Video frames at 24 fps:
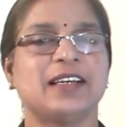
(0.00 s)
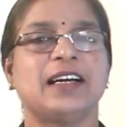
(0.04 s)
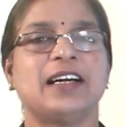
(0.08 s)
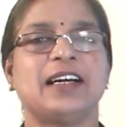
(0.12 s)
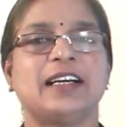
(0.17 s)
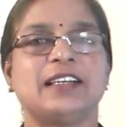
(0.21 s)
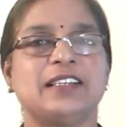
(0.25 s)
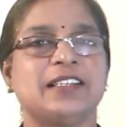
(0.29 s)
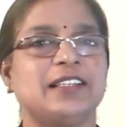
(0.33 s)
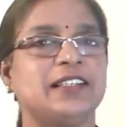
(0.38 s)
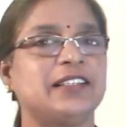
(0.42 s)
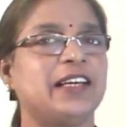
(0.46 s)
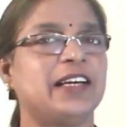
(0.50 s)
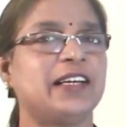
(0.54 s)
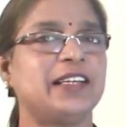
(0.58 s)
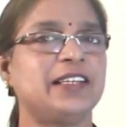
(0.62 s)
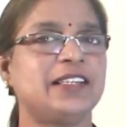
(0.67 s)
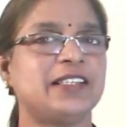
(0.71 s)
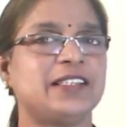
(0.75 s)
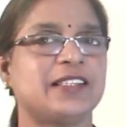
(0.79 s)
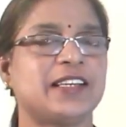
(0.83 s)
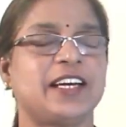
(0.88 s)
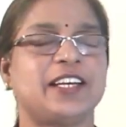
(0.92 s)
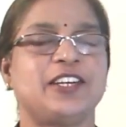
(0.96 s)
Until
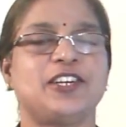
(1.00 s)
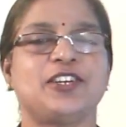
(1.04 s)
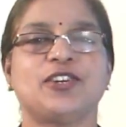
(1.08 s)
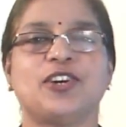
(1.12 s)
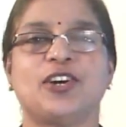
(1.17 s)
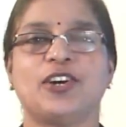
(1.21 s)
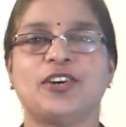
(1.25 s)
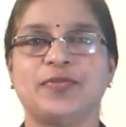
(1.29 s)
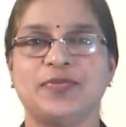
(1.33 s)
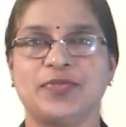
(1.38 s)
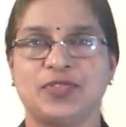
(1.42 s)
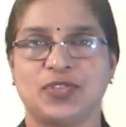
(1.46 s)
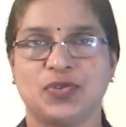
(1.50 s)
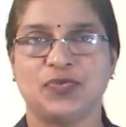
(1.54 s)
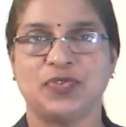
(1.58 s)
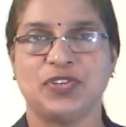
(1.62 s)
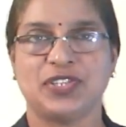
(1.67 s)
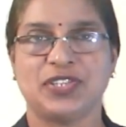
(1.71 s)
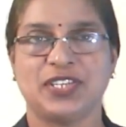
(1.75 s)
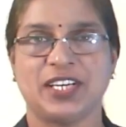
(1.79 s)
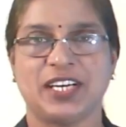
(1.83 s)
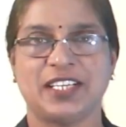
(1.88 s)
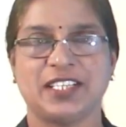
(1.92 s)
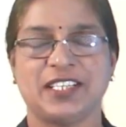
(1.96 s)
then, signing off, Sophia,
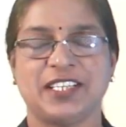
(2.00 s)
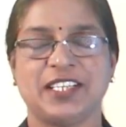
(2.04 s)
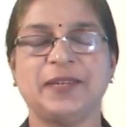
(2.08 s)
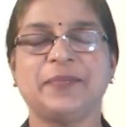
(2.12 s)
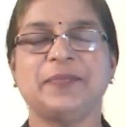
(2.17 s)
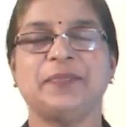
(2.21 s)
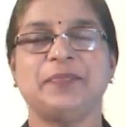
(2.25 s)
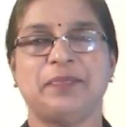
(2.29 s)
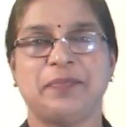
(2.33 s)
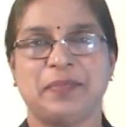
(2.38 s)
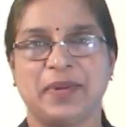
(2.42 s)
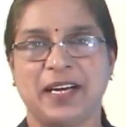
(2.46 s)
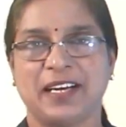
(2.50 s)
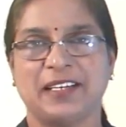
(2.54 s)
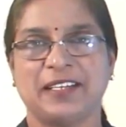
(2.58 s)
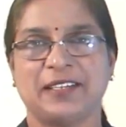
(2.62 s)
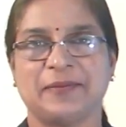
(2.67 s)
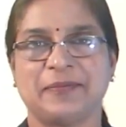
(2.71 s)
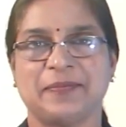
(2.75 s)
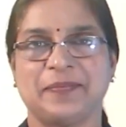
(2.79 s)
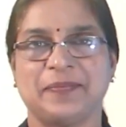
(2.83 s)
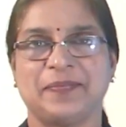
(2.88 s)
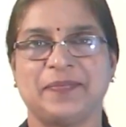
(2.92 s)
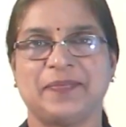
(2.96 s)
Shaji,
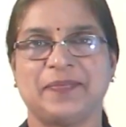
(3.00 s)
bye.